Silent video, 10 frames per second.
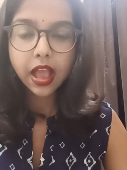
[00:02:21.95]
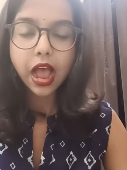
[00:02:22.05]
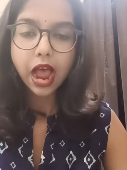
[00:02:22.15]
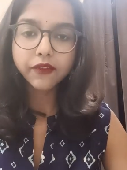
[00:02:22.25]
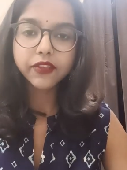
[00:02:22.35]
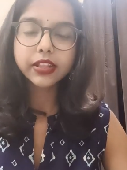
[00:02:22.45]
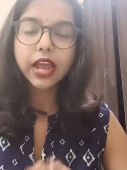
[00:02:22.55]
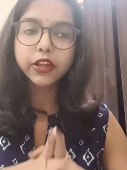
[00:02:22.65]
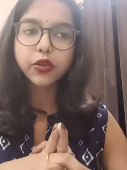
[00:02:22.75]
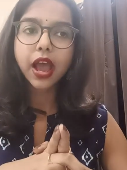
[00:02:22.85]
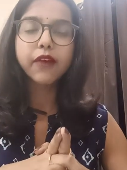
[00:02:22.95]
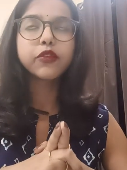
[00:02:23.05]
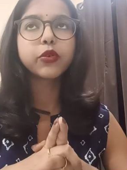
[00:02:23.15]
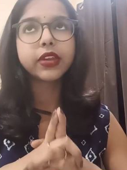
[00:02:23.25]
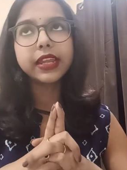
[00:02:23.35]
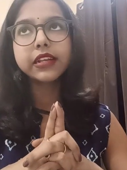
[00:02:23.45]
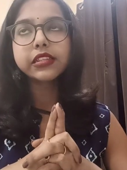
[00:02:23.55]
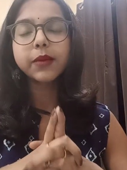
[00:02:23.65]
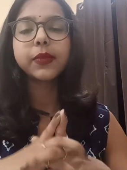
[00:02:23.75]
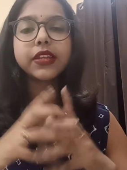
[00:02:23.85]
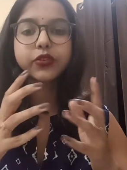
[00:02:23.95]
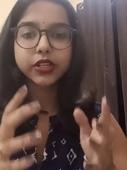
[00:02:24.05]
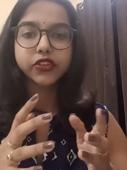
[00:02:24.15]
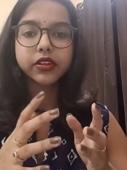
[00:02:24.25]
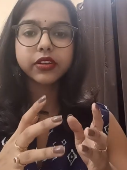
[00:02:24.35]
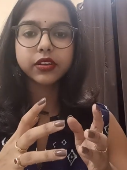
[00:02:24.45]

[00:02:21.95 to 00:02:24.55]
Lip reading: After that, you have to read some literature